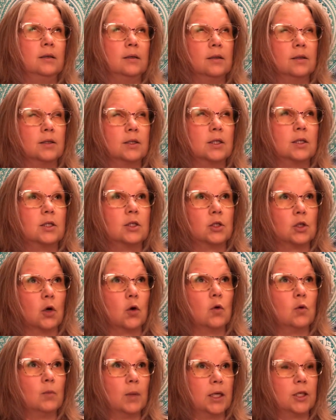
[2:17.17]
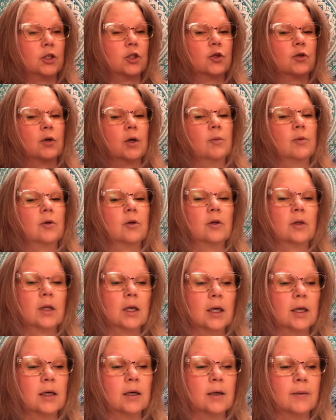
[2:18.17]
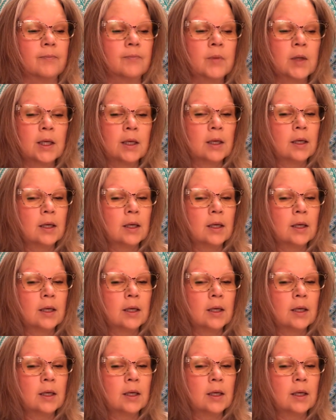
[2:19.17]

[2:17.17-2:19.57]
so much trouble, um,